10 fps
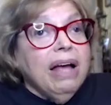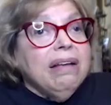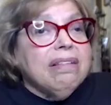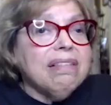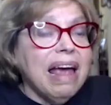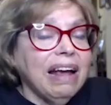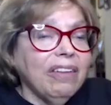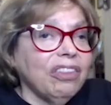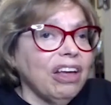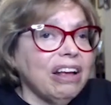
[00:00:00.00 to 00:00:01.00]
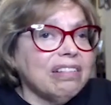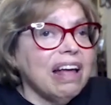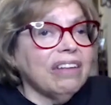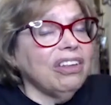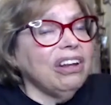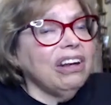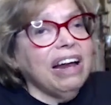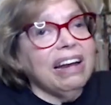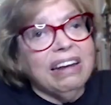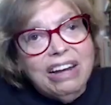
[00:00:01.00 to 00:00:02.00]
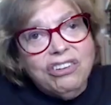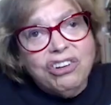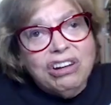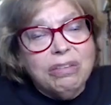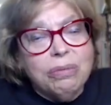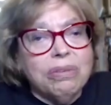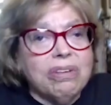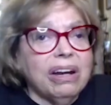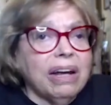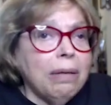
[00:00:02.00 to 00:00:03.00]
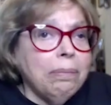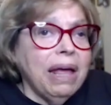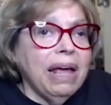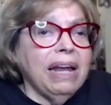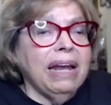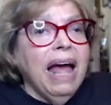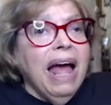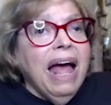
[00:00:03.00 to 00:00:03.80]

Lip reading: saying things like the United Nations was going to come in